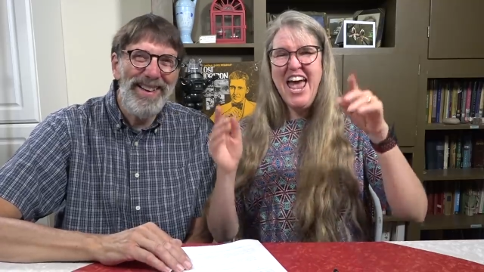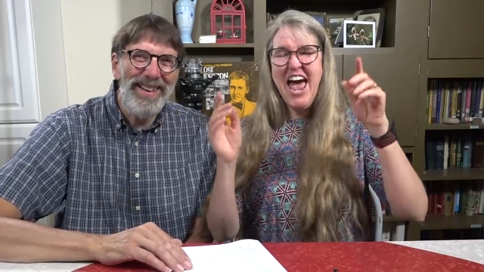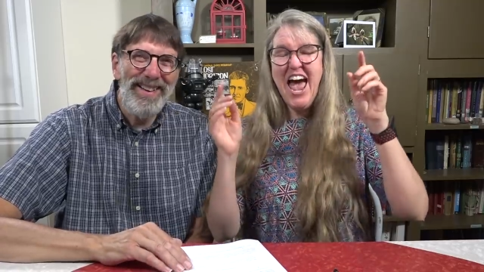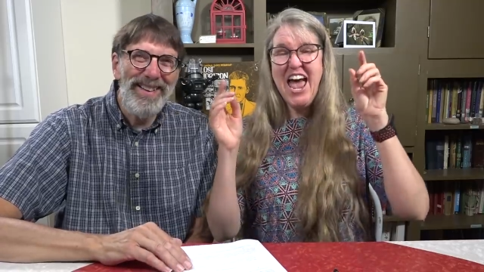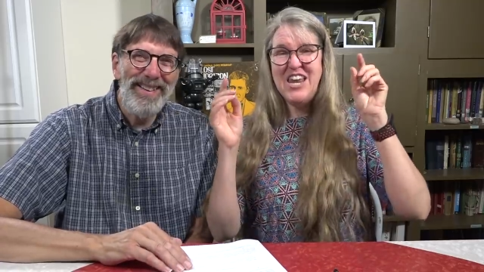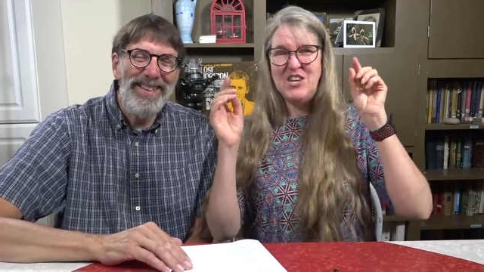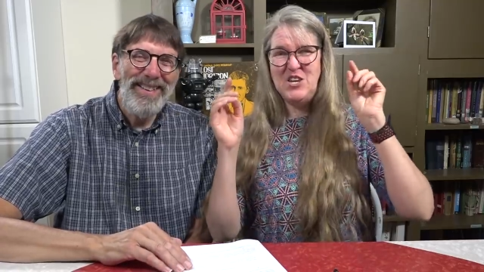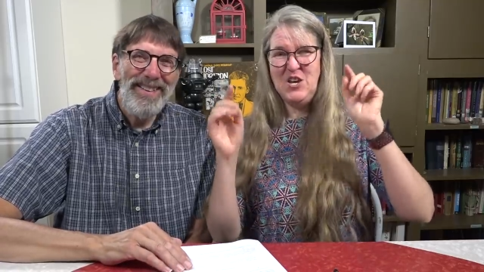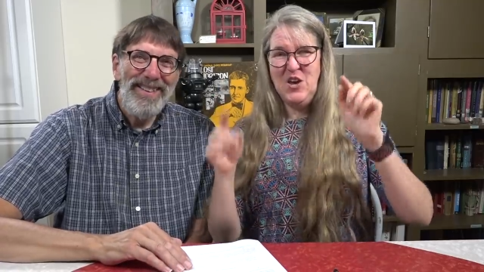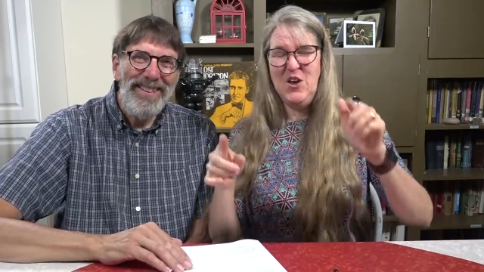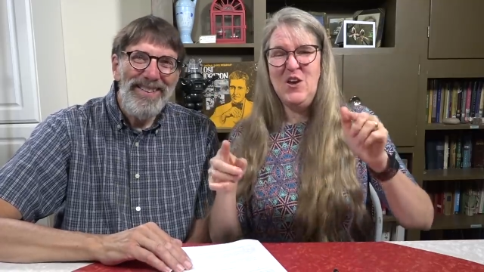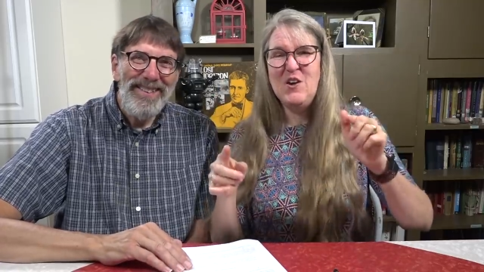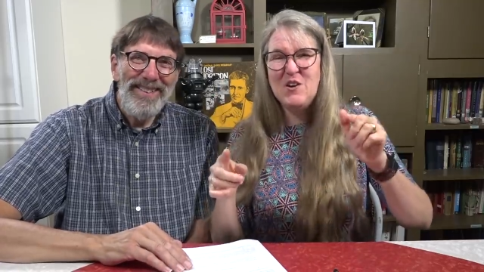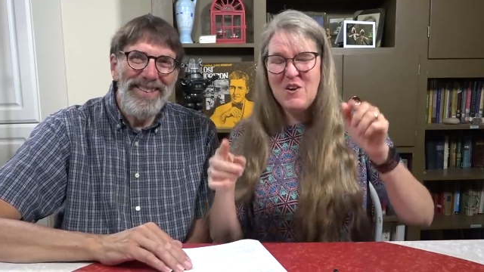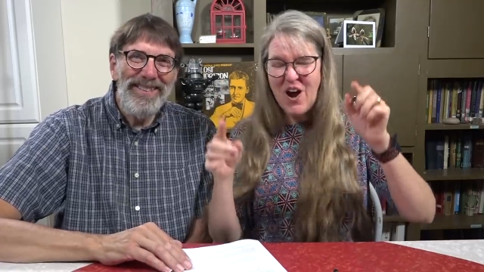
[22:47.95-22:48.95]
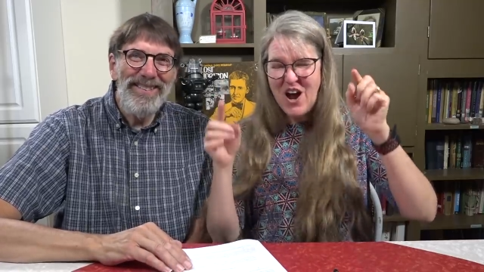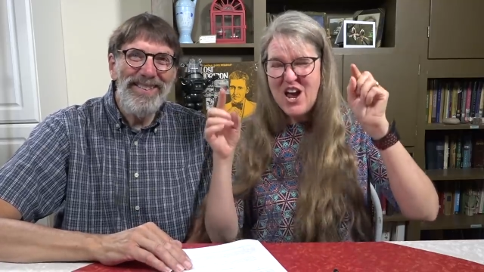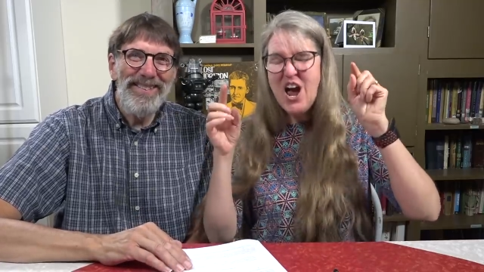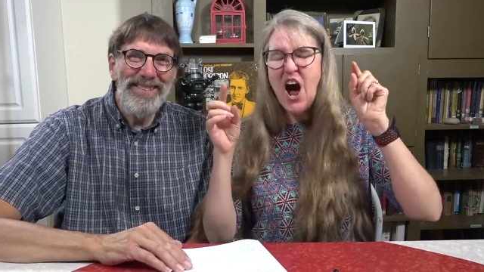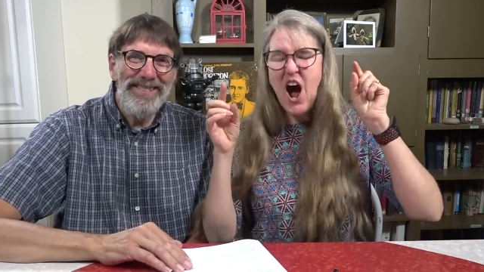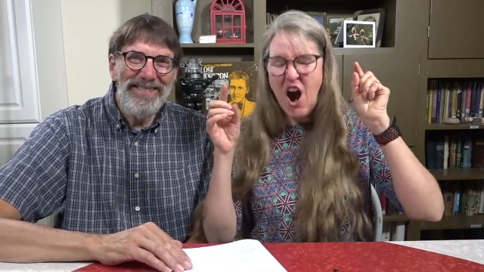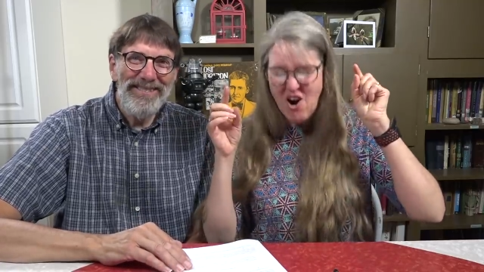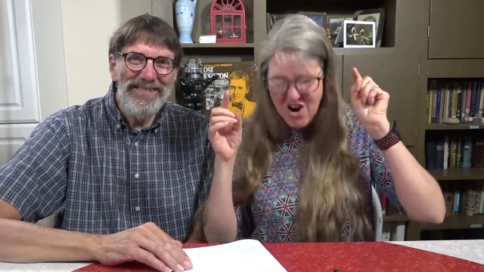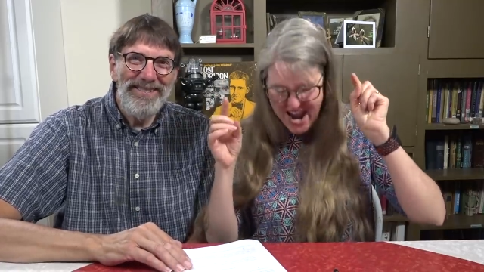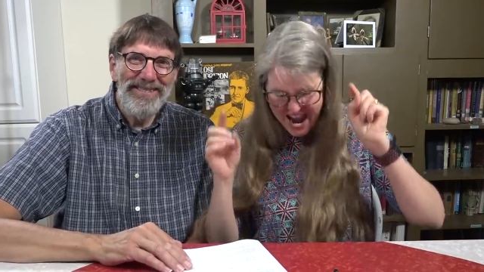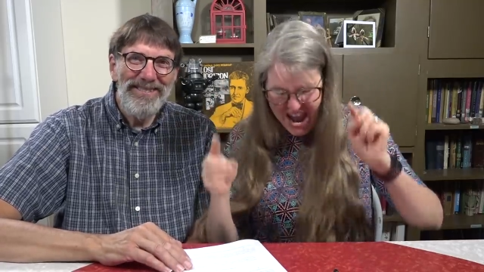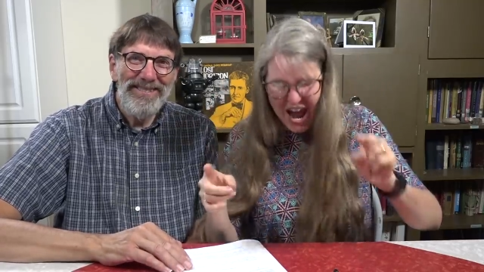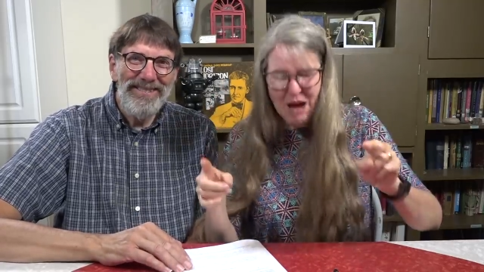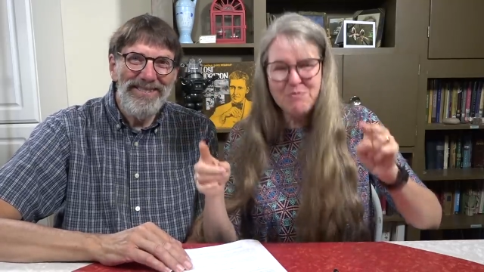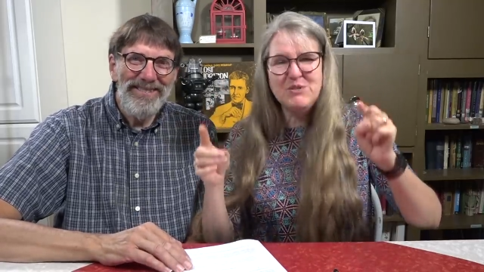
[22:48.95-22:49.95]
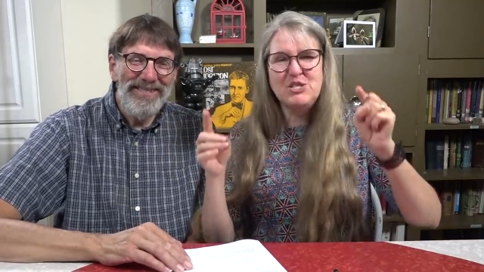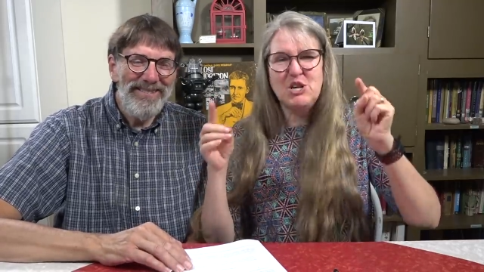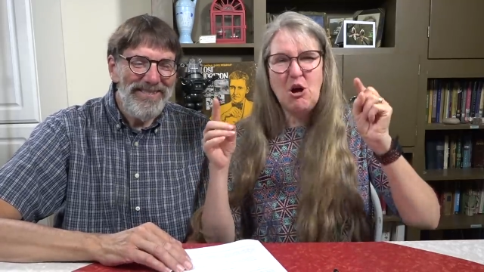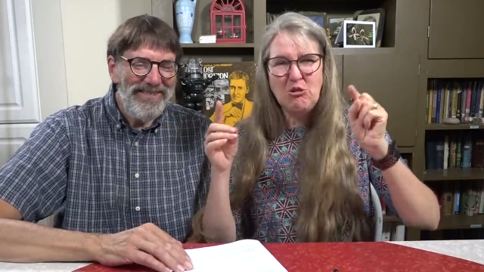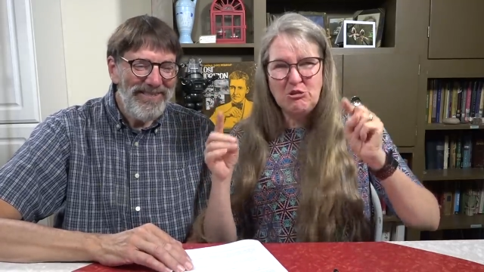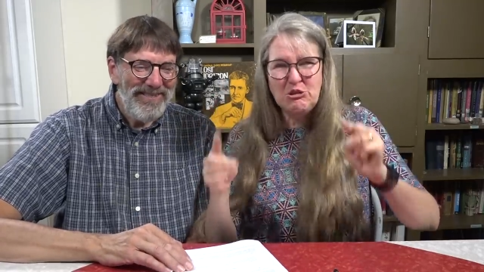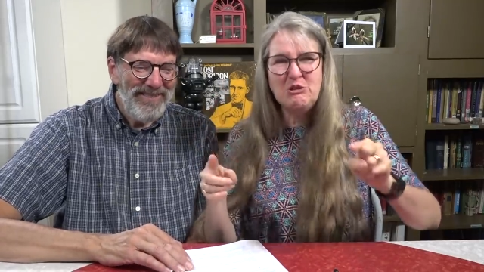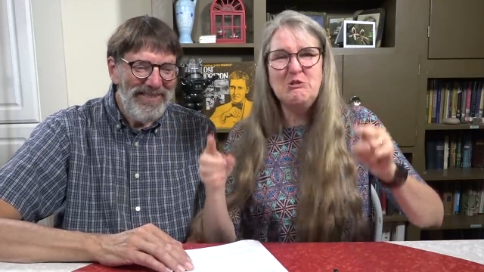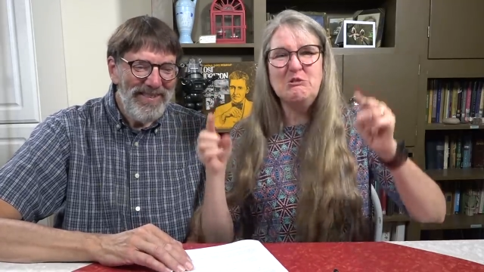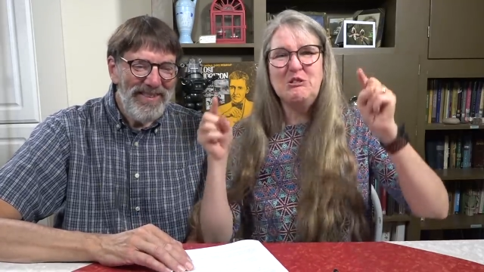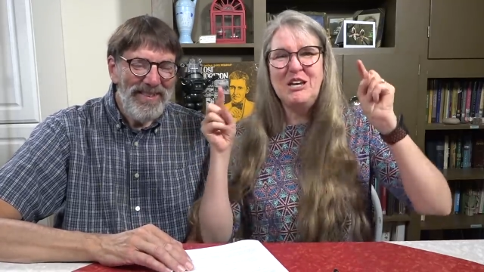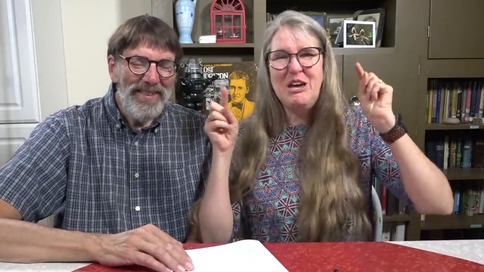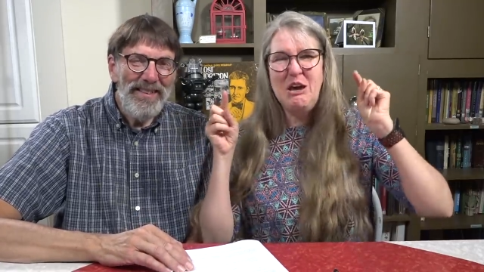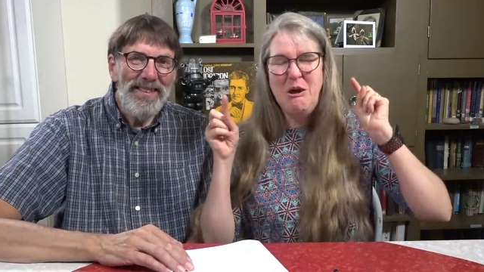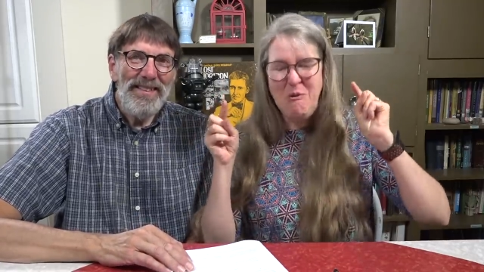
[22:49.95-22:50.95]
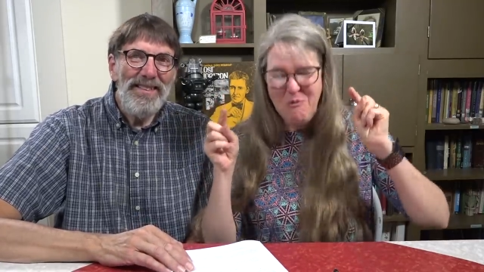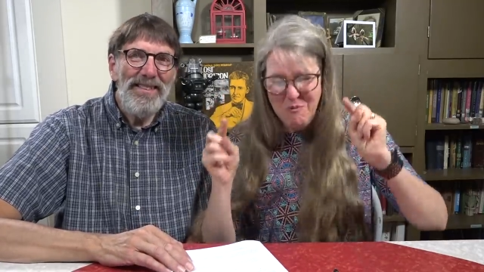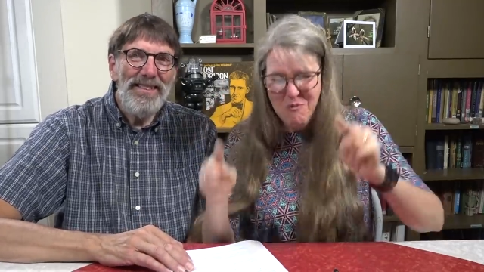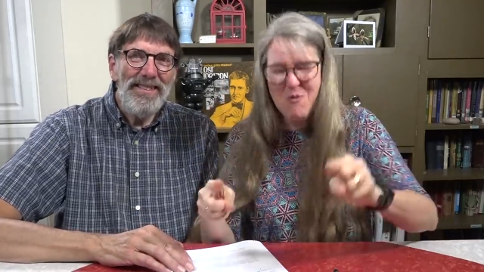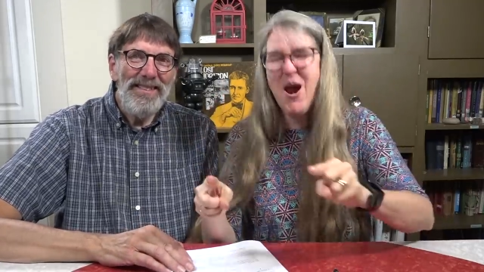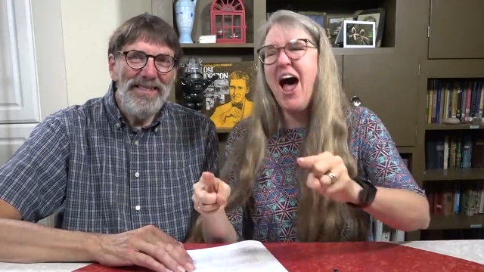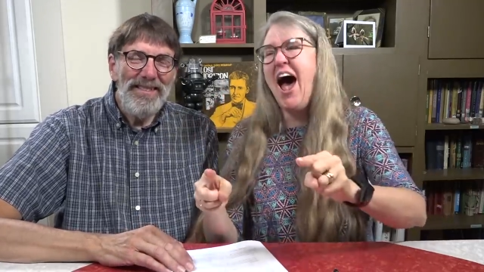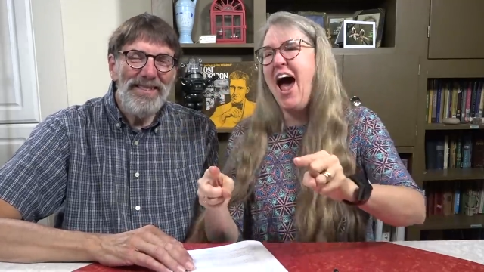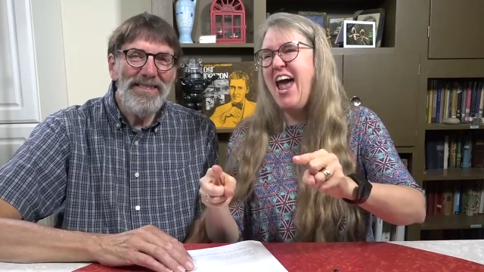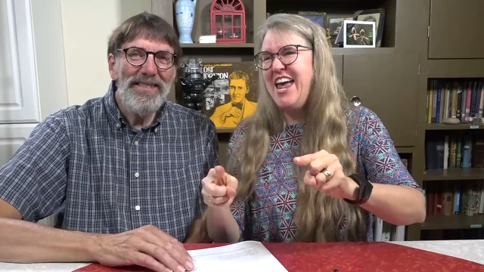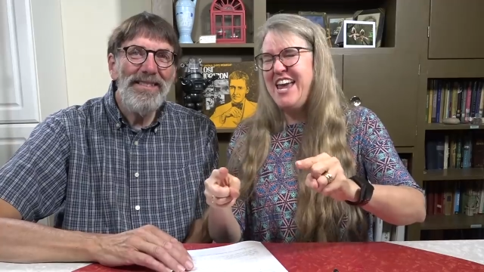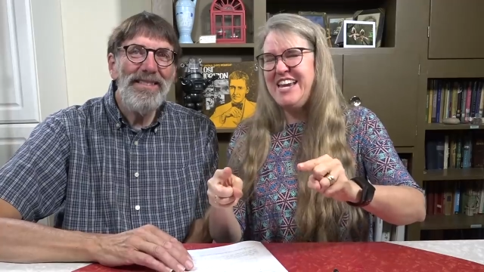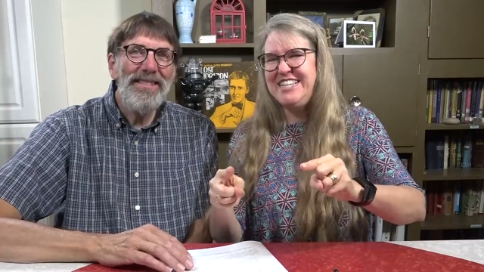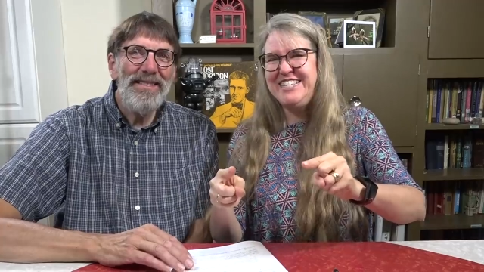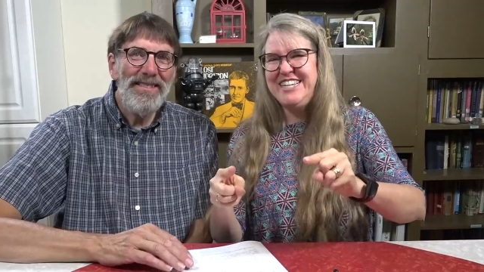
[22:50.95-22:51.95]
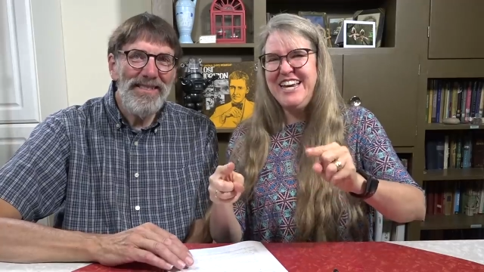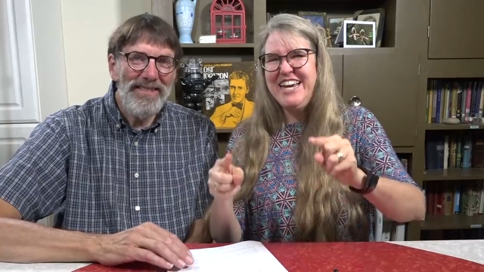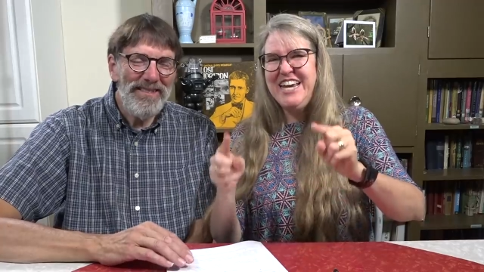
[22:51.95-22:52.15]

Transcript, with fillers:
Speaker 1: And you are absolutely right.